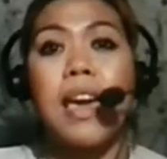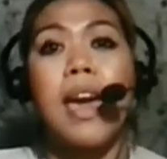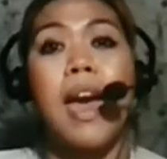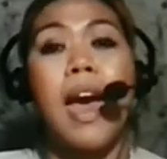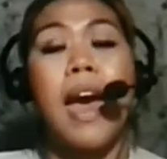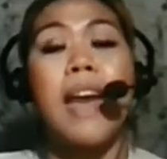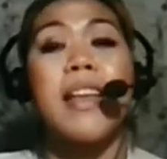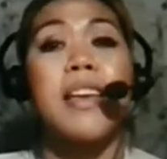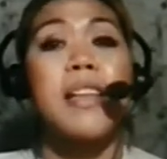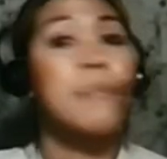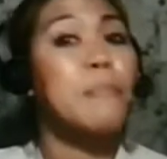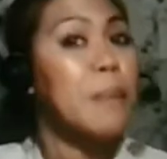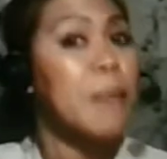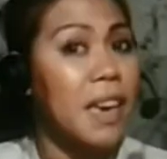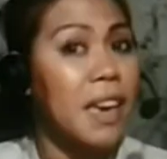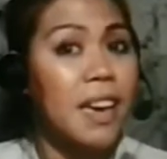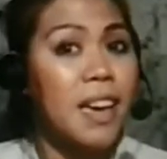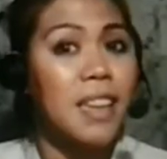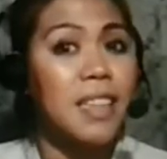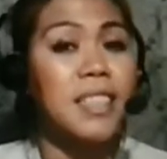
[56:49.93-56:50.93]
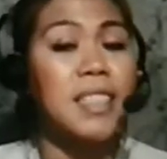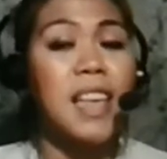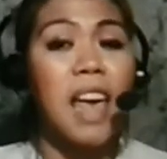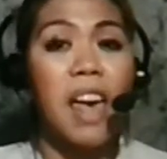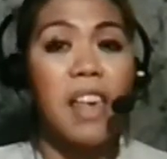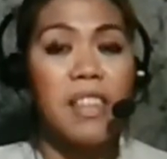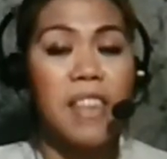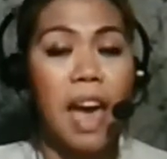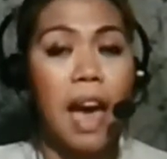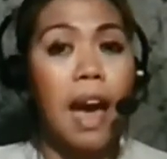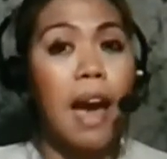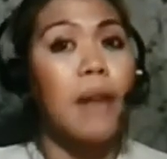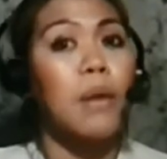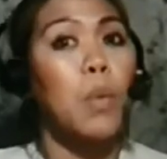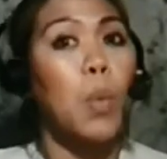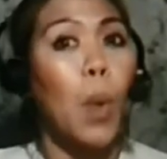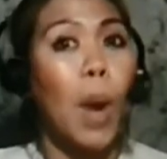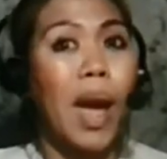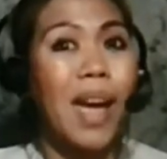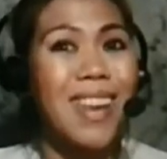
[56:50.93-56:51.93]
And it means that
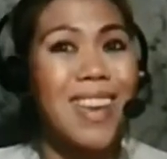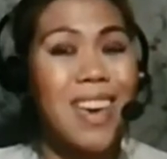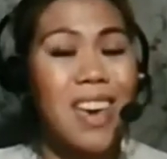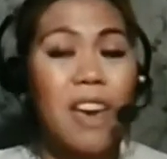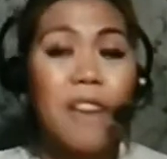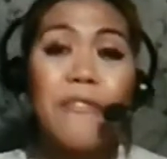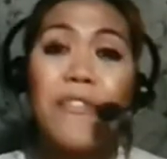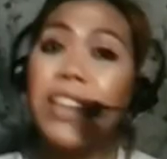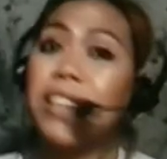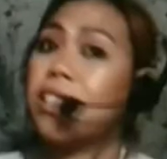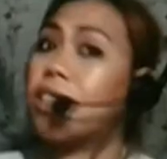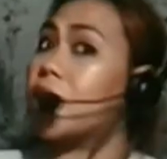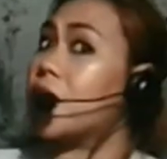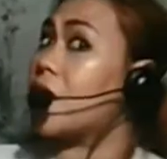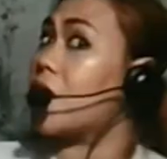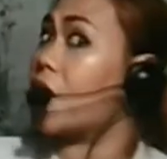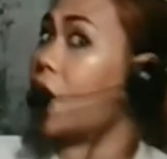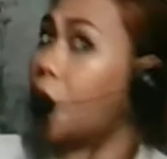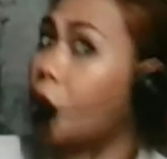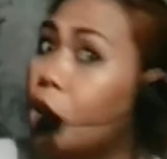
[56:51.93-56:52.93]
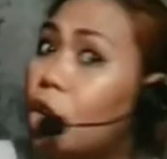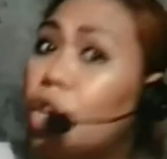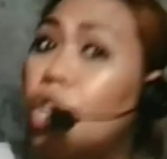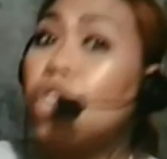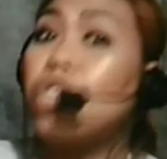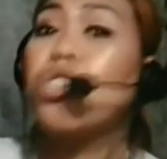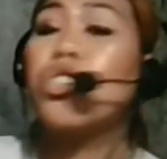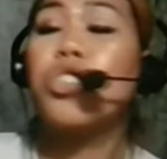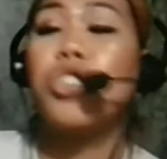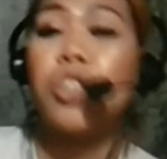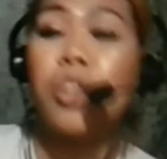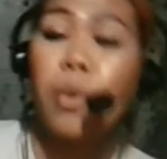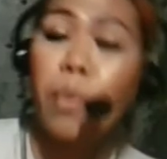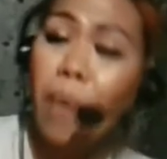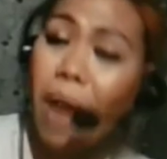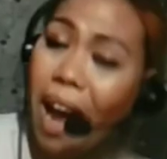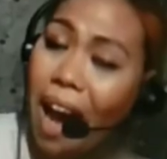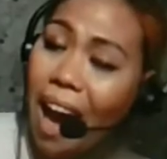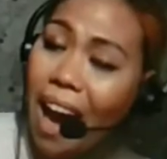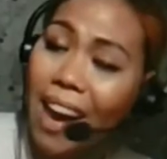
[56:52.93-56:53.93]
if it's skewed to the
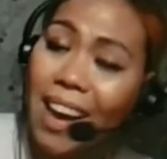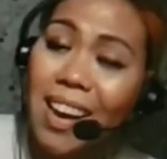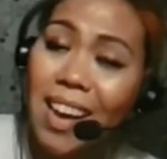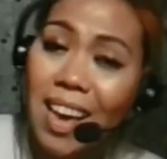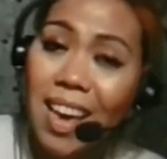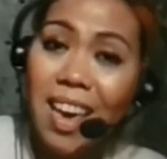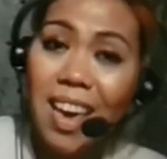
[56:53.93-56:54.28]
right,